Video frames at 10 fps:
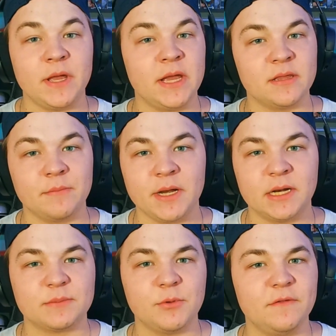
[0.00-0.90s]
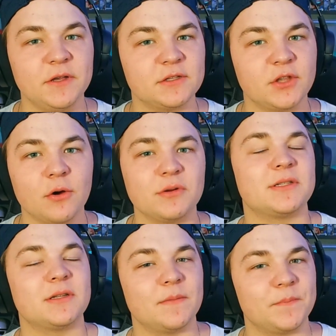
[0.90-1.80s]
Me and the Minions movies,
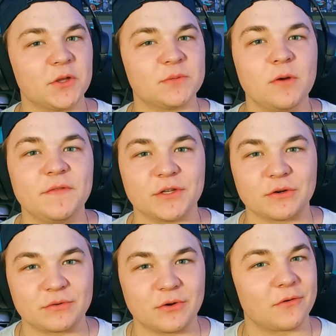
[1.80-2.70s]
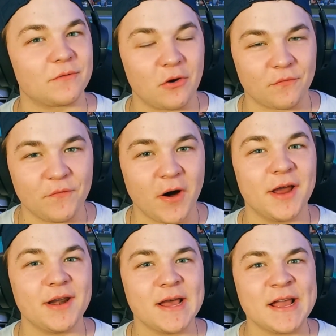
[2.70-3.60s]
those those movies are, are, are
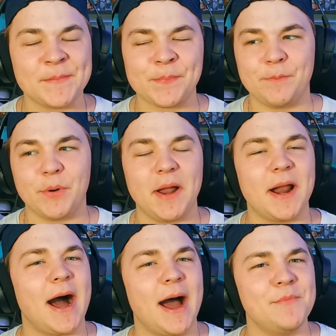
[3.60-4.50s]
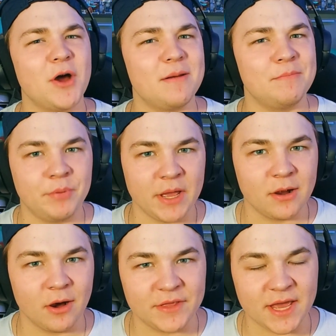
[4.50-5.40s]
fun, but I'm not
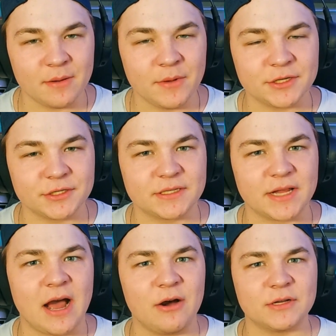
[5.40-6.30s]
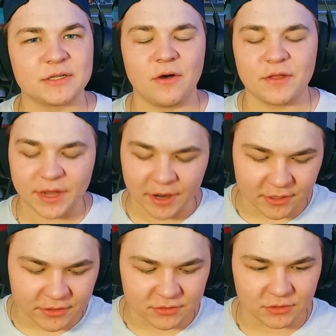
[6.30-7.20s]
big on the animation style because all the
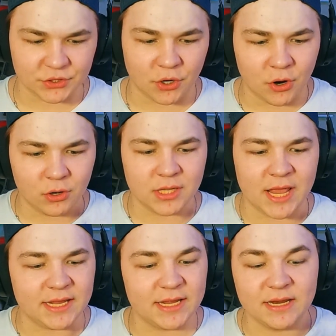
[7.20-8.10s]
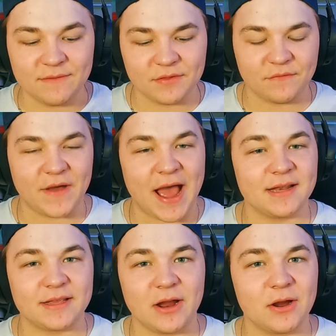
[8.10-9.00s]
characters are tall, lanky, and even the
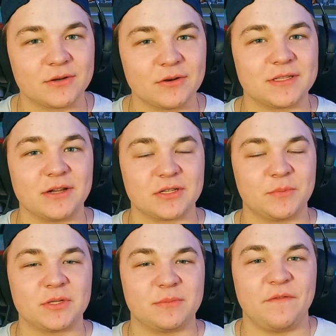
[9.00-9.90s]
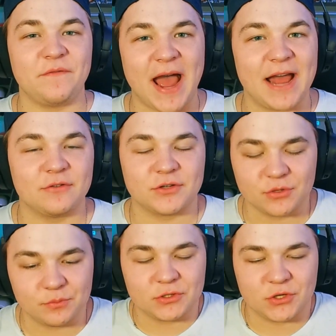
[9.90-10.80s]
fat characters that are supposed to be fat, they're
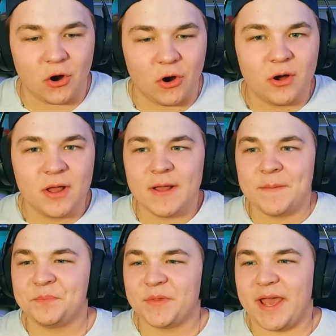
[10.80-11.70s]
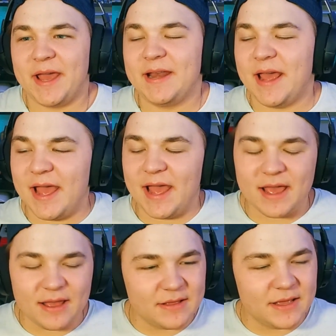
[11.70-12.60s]
super tall. And
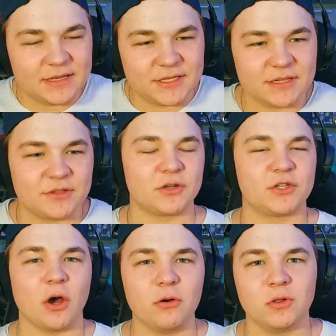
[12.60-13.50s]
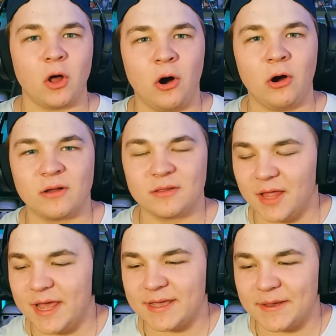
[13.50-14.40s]
it's they're so long.
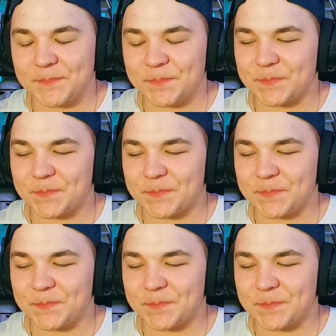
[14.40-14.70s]
Like